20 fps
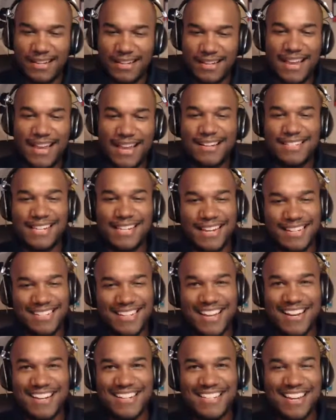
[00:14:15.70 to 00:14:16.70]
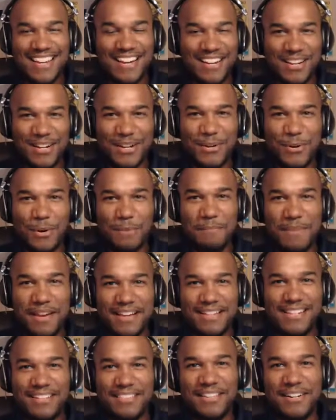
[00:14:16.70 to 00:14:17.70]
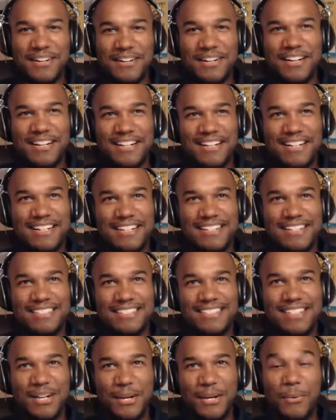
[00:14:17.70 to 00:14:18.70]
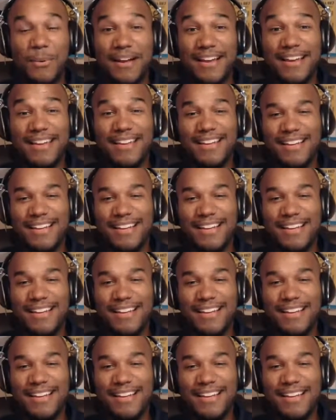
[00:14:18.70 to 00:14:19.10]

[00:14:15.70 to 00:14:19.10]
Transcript: Dana said Cormier is out there in Hawaii.